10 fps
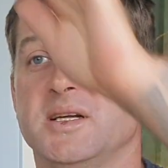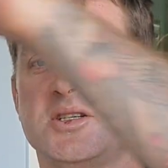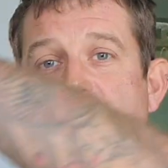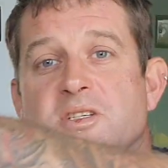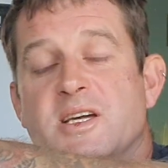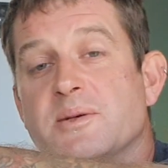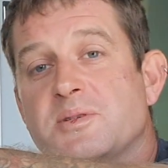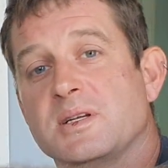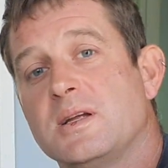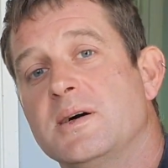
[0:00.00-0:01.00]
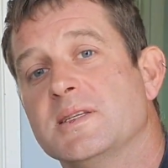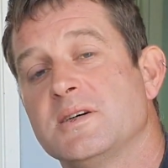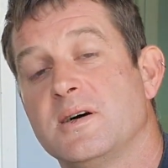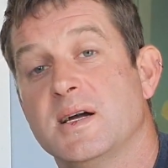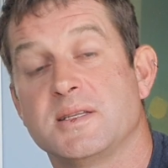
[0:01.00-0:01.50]
just keeps the line
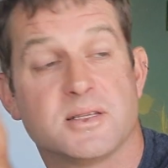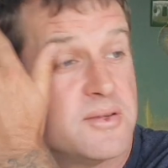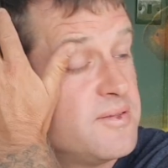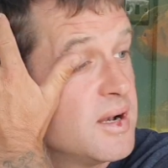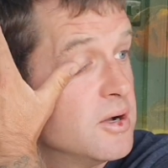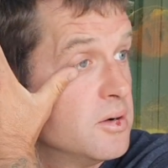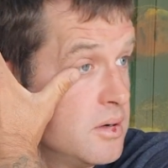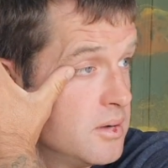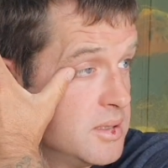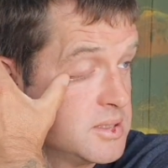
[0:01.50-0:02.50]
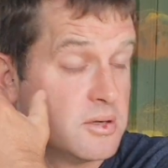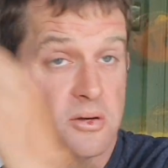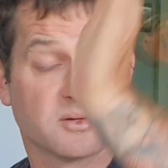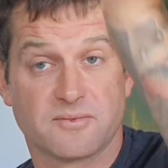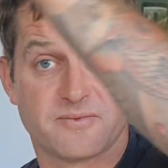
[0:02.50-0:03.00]
tighter to the float as the
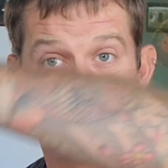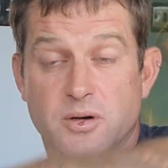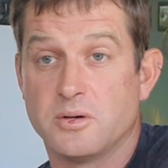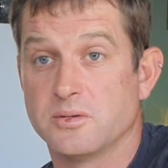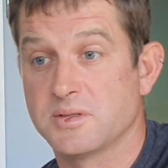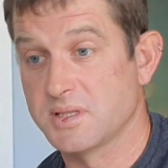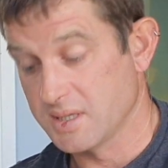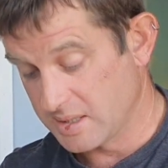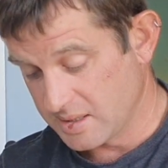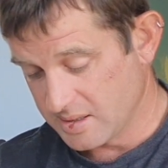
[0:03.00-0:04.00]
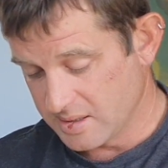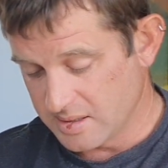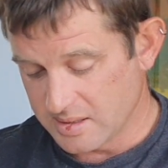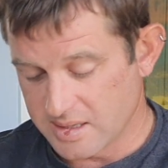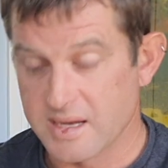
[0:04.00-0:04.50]
hook falls,
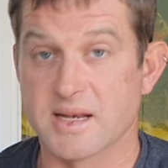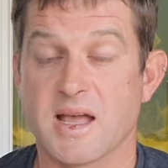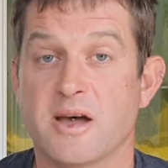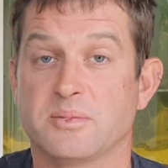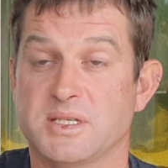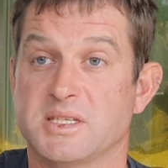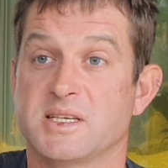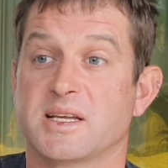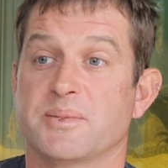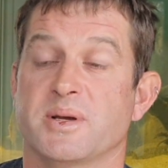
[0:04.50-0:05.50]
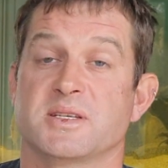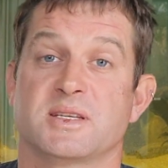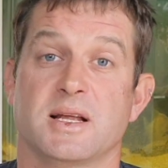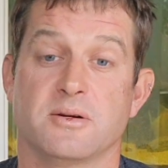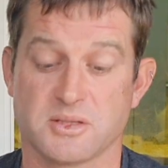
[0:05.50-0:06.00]
and it helps it sink a bit
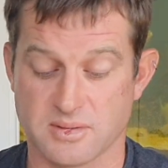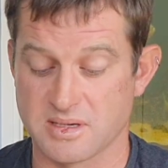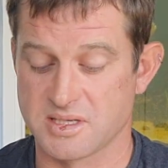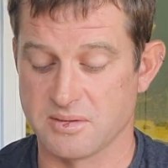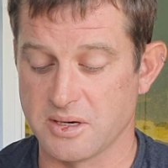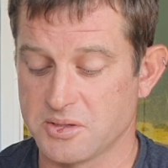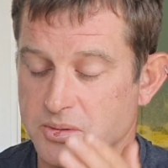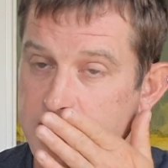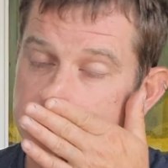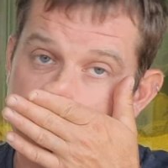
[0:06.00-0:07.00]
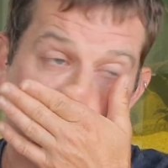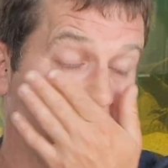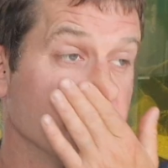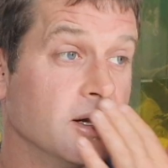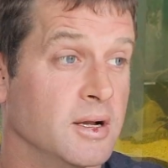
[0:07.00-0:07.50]
slower as well. So
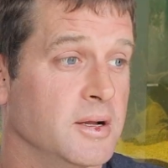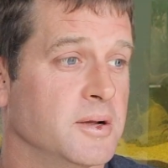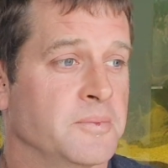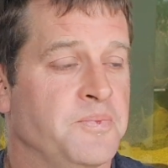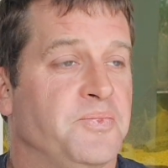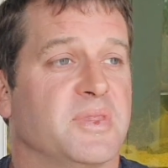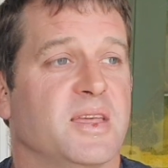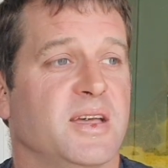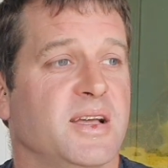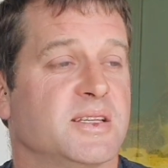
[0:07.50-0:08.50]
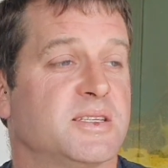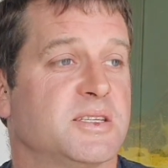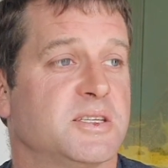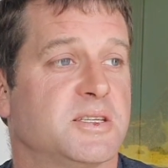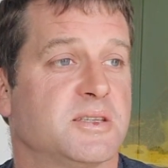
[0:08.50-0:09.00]
022,
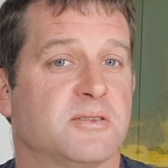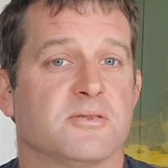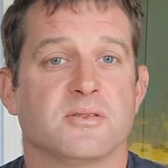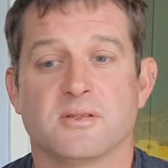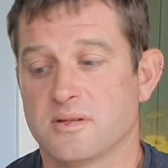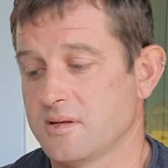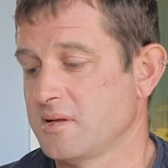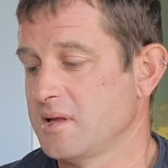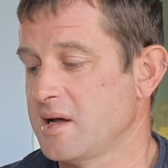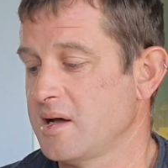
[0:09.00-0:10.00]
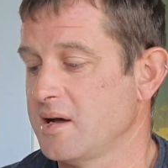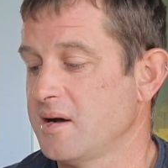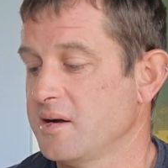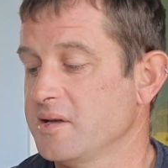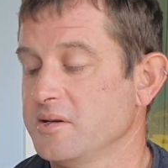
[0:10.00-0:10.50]
it's
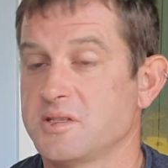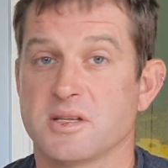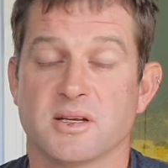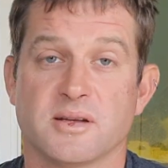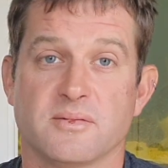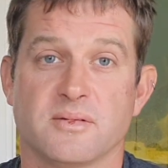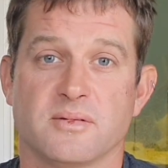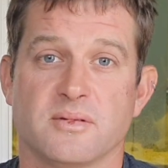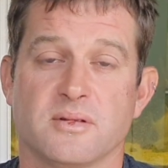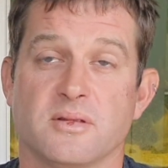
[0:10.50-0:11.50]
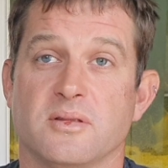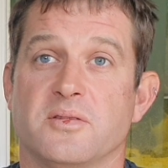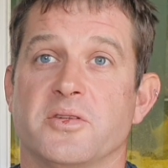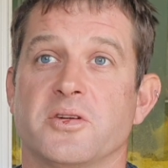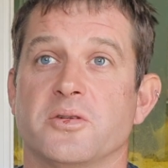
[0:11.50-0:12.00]
I use the
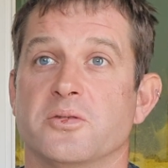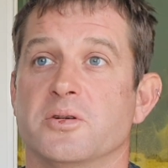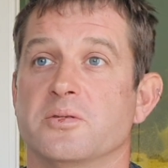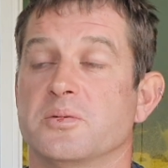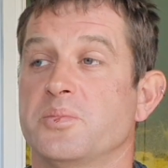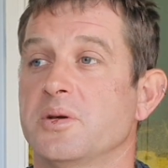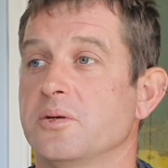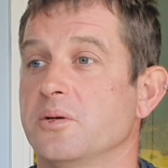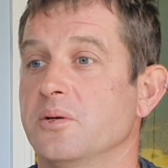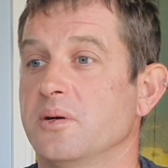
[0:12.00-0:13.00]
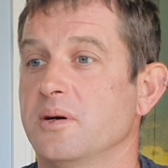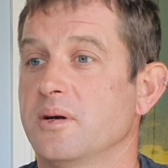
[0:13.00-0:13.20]
Guru, the Pure.